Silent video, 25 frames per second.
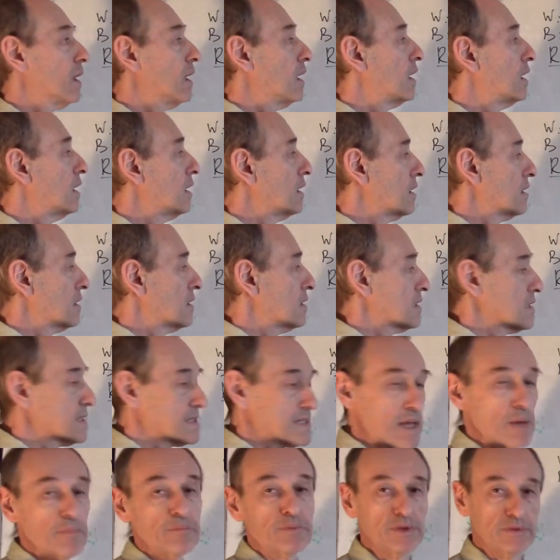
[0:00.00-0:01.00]
uh,
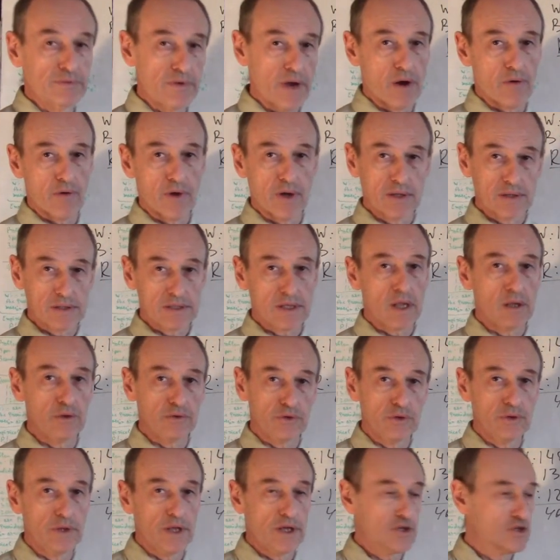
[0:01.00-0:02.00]
sample variance
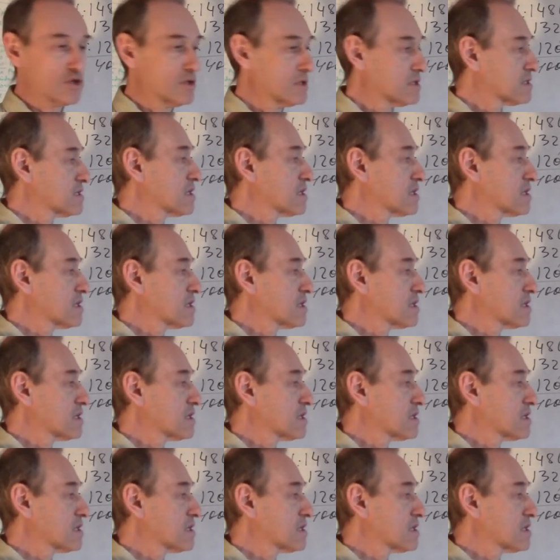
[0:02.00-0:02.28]
calculation.